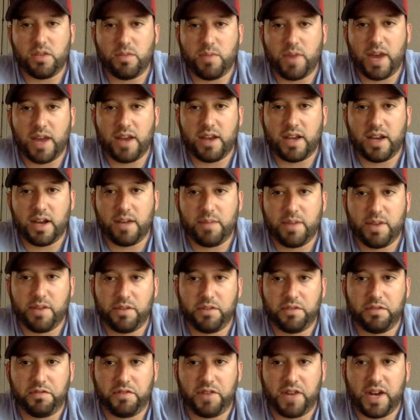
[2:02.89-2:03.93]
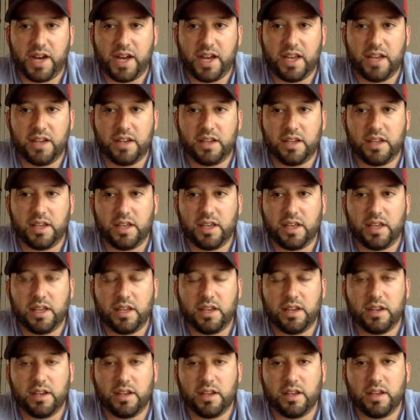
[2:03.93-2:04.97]
you might not be able to find
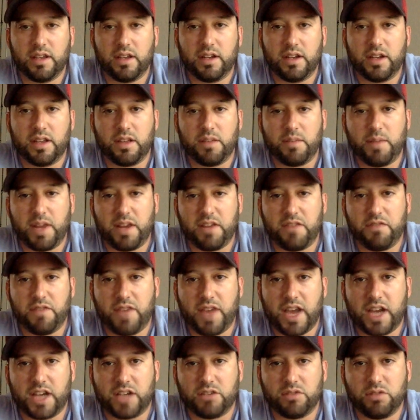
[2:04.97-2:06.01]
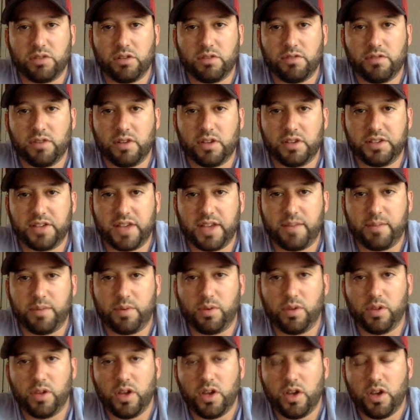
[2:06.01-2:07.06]
in another manufacturer. For
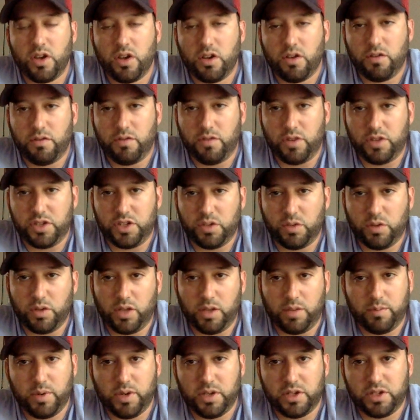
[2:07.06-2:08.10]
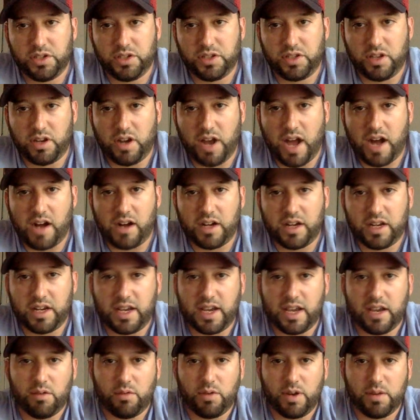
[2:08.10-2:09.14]
example, Fuji really pushes their
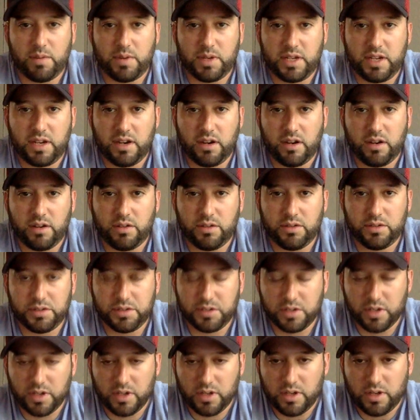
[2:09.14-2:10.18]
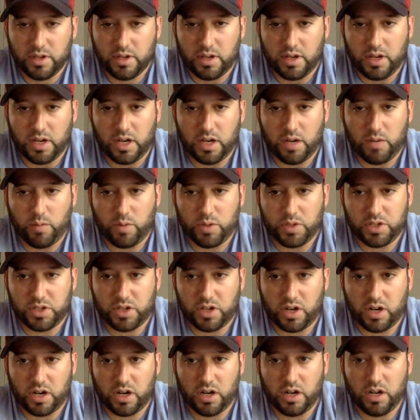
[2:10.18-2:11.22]
alkanite ring materials, which
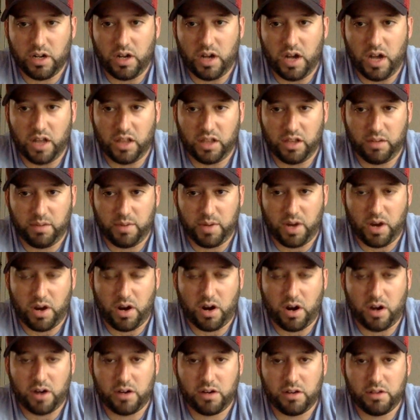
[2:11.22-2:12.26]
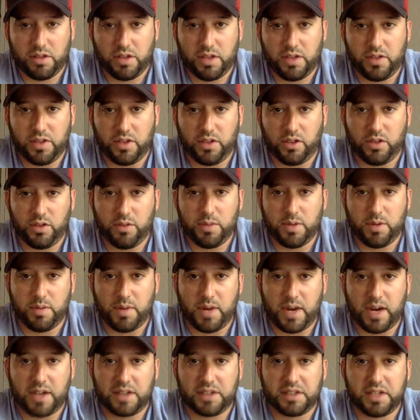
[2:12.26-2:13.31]
are a little bit harder than the aluminum
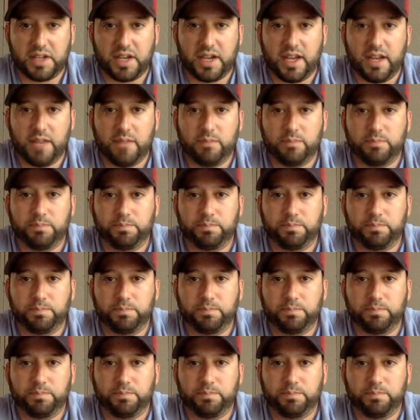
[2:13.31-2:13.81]
oxide